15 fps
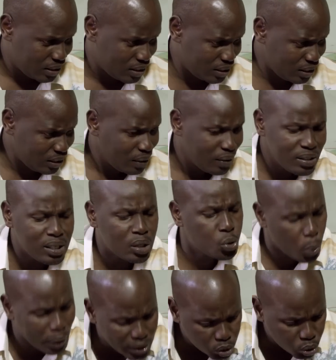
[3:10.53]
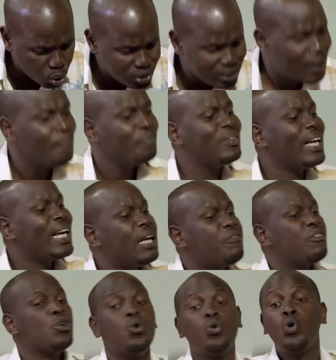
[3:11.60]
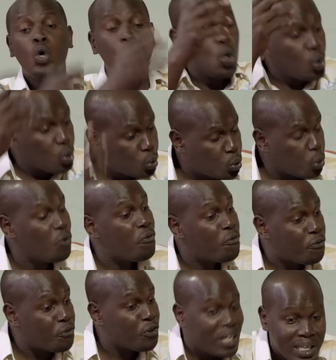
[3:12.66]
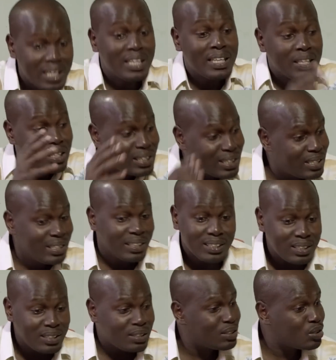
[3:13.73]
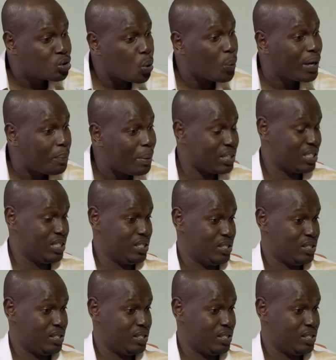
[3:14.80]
Huh? It's a 2 weeks course. They're giving you 2 free sewing machines.